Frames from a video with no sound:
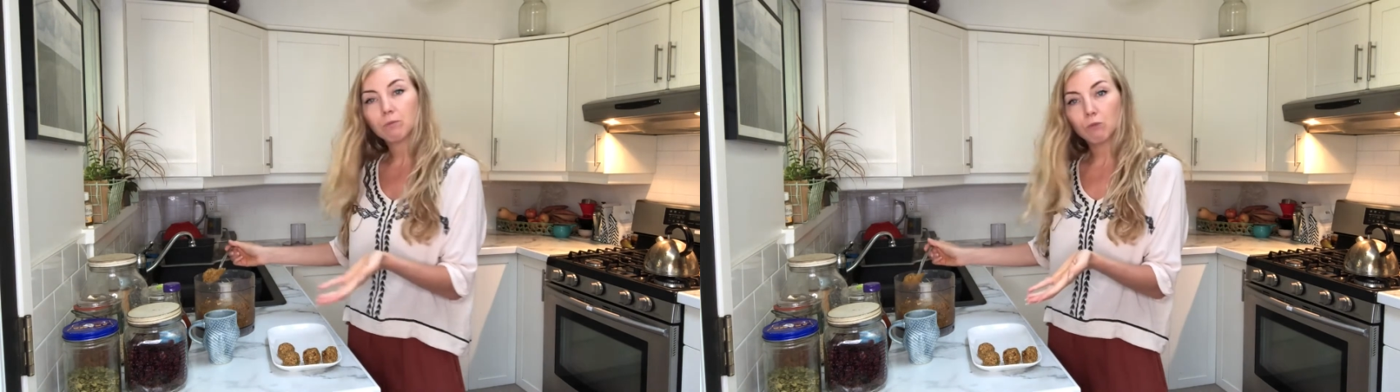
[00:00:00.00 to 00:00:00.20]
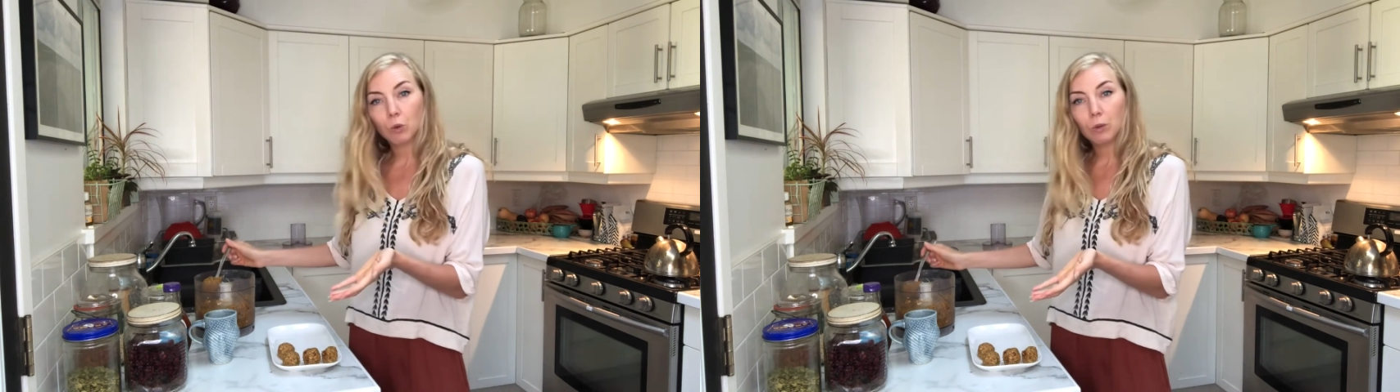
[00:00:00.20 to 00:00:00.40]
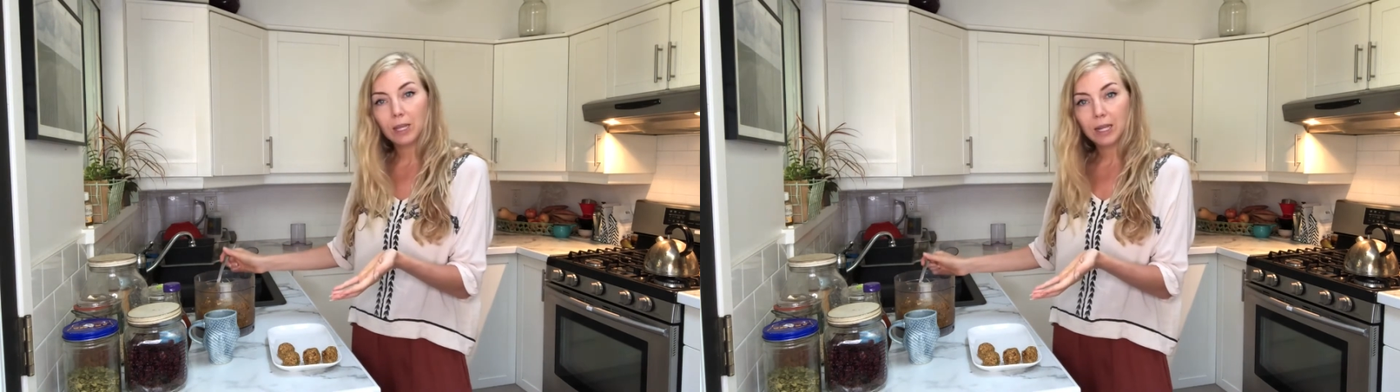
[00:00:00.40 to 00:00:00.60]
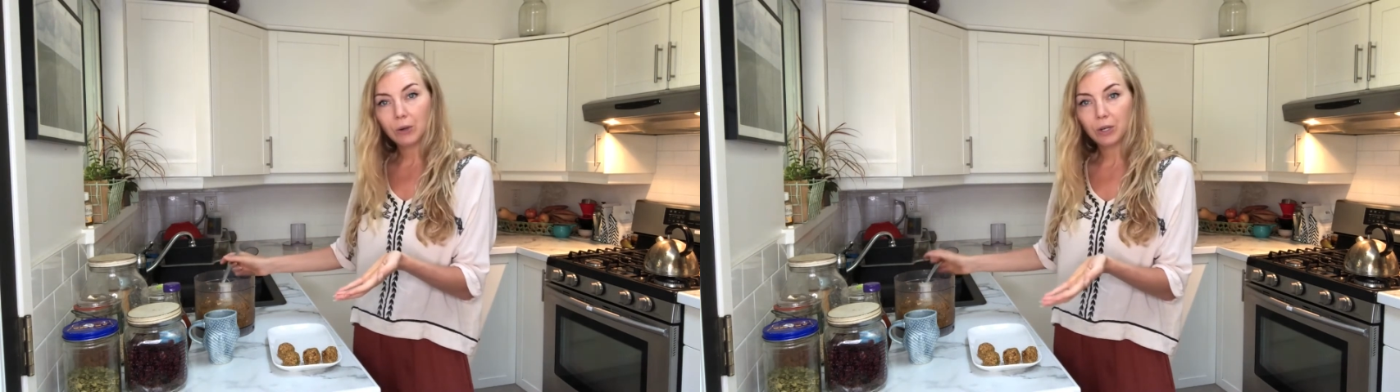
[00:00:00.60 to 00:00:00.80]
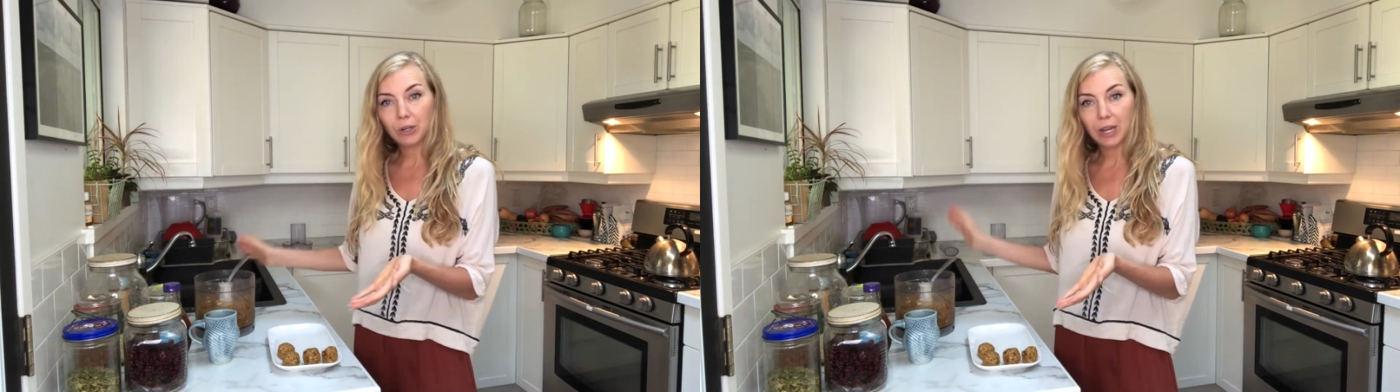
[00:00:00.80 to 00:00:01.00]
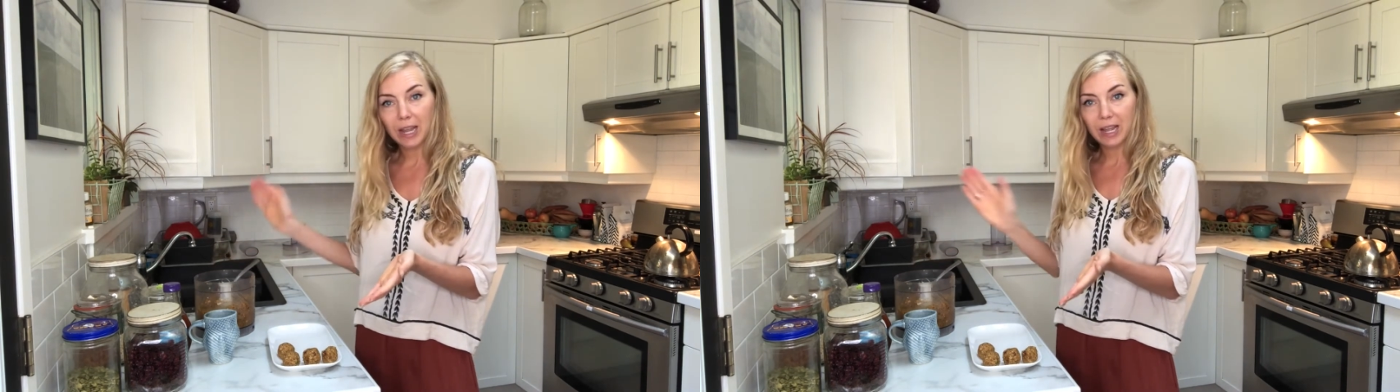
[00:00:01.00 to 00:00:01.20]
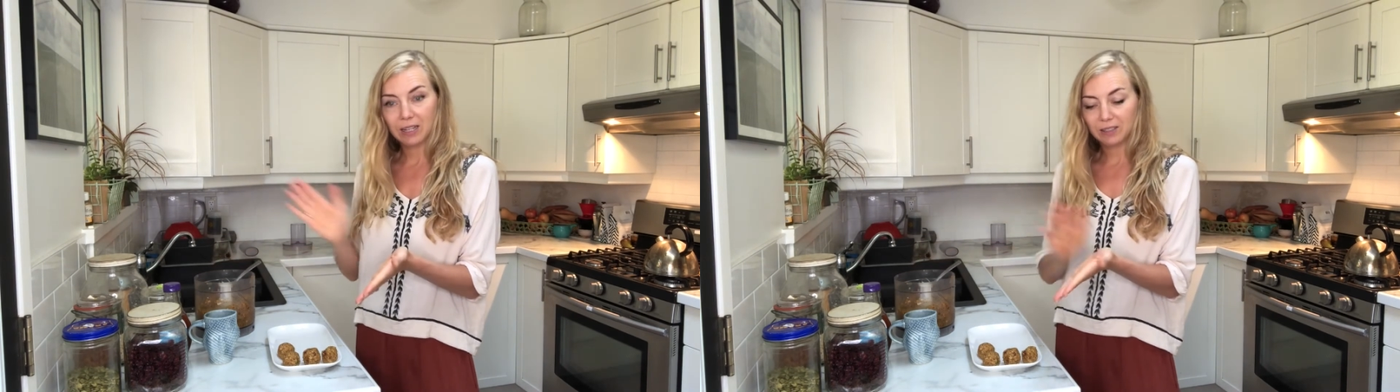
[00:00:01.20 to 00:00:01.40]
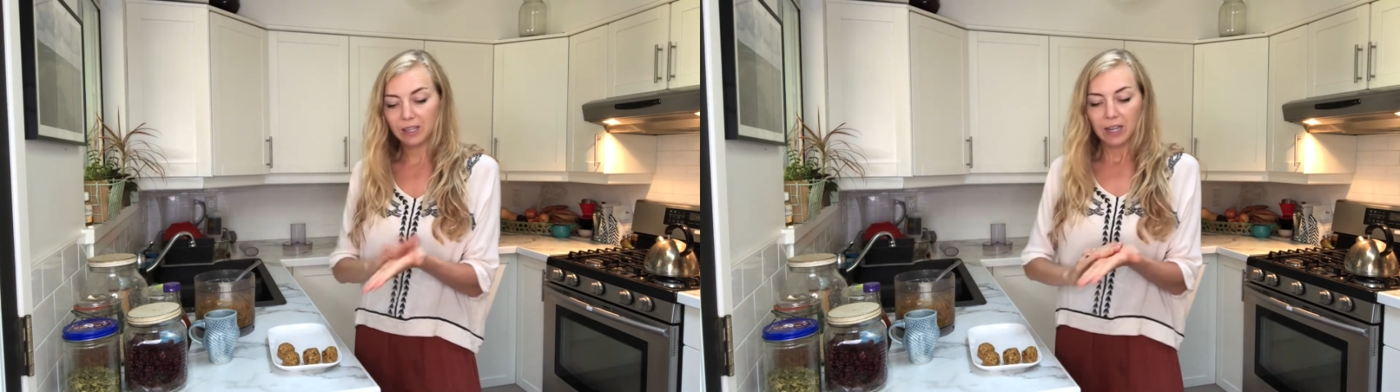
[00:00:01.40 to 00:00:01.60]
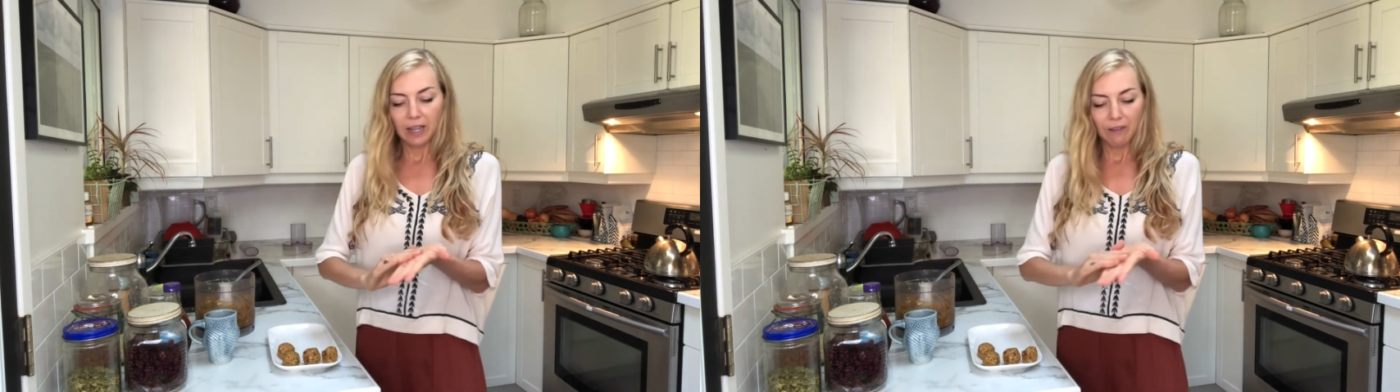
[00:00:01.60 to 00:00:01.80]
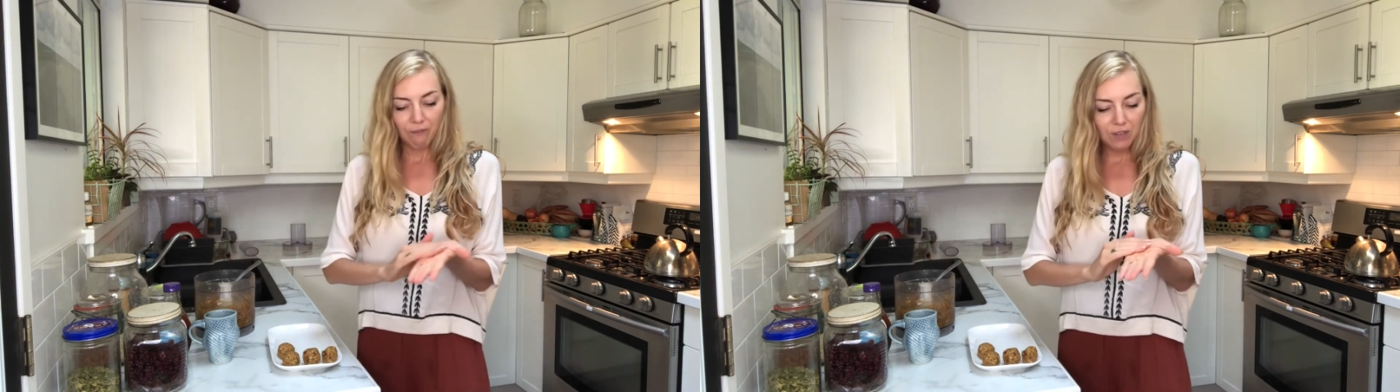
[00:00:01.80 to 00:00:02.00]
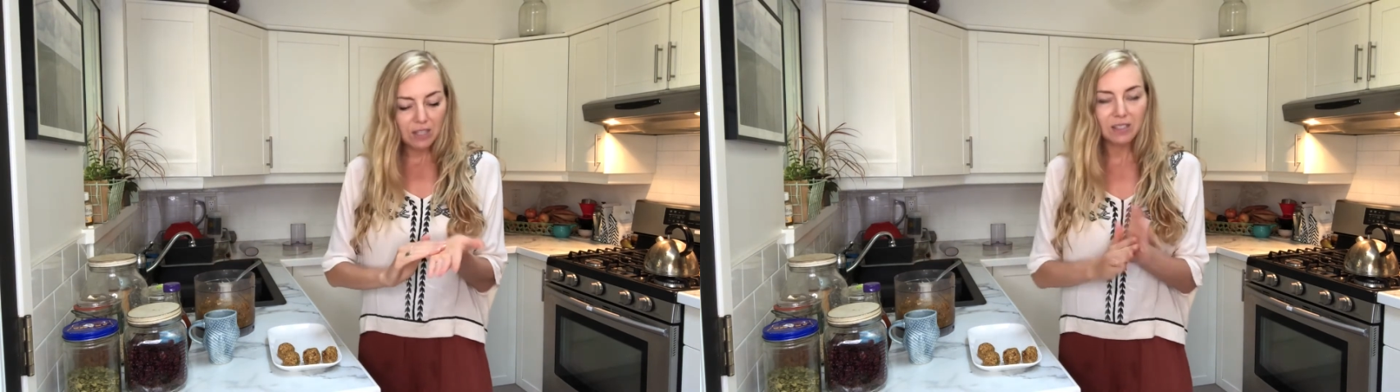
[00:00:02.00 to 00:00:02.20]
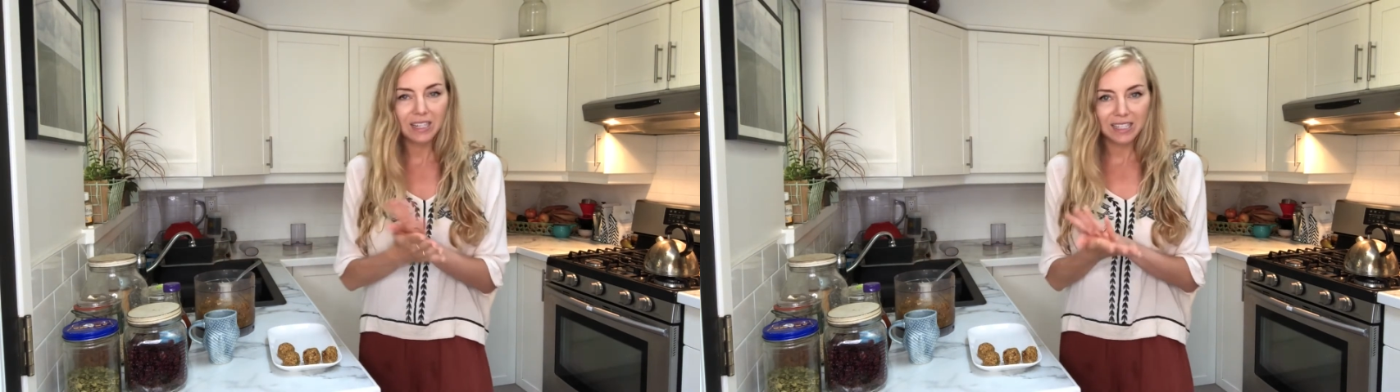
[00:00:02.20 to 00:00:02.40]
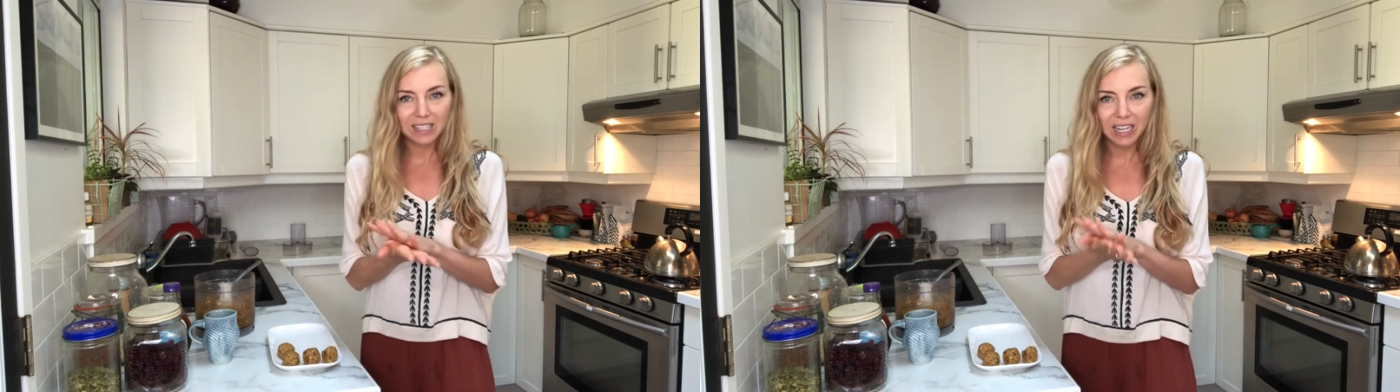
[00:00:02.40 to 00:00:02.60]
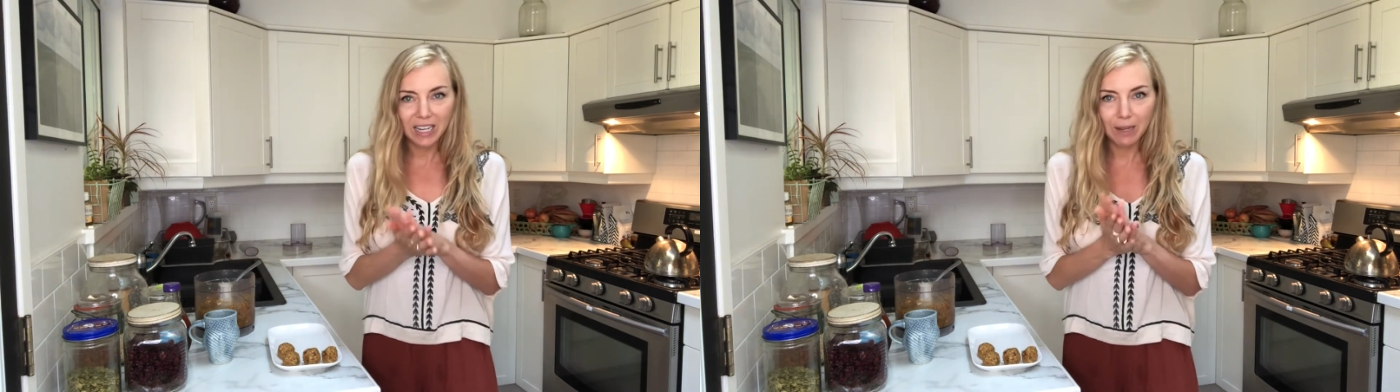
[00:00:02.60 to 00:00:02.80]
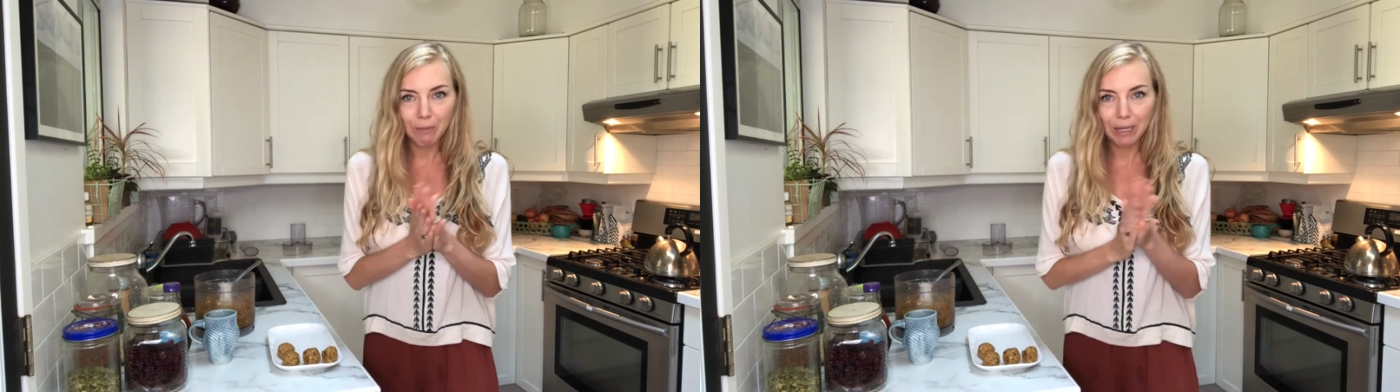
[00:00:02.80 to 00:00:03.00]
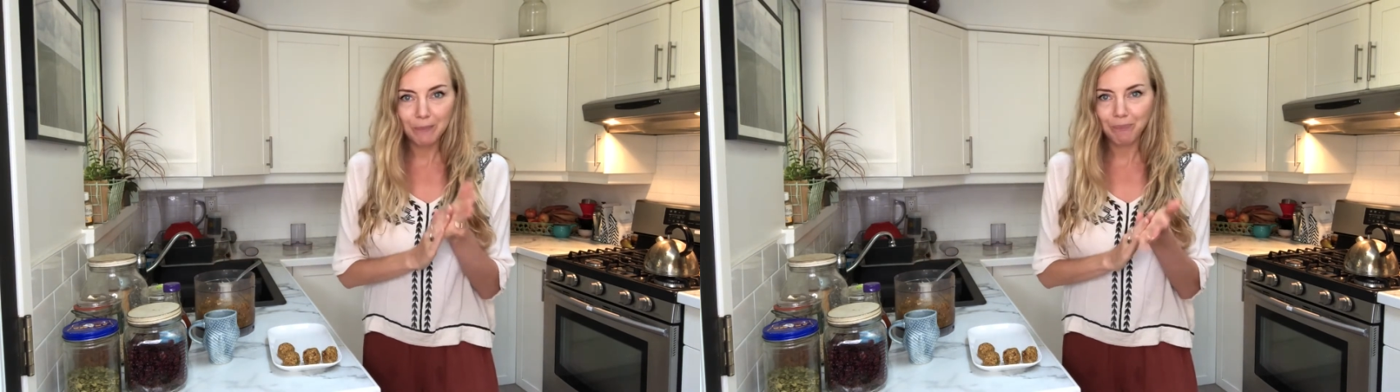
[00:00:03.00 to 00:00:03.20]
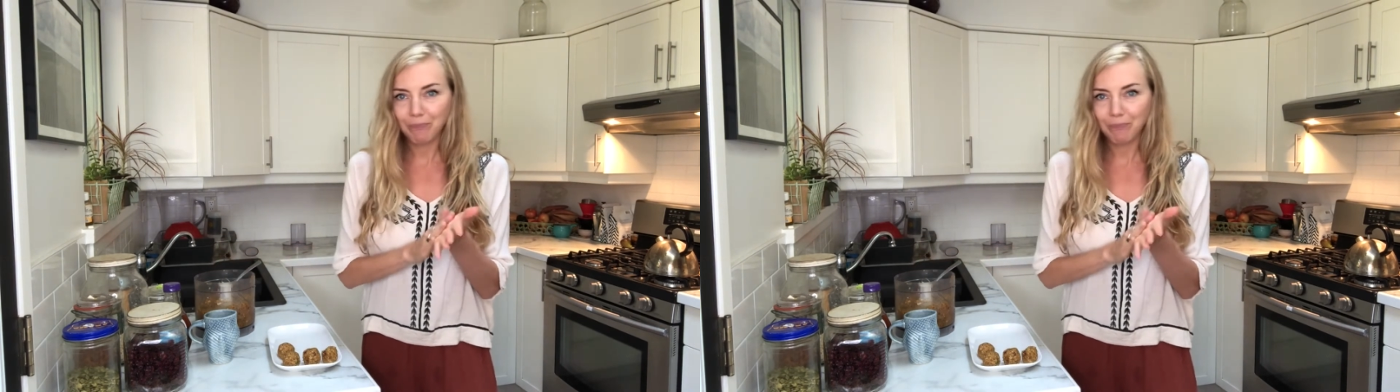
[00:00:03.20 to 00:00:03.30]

rolling it out in your hands, it feels like it's getting a bit,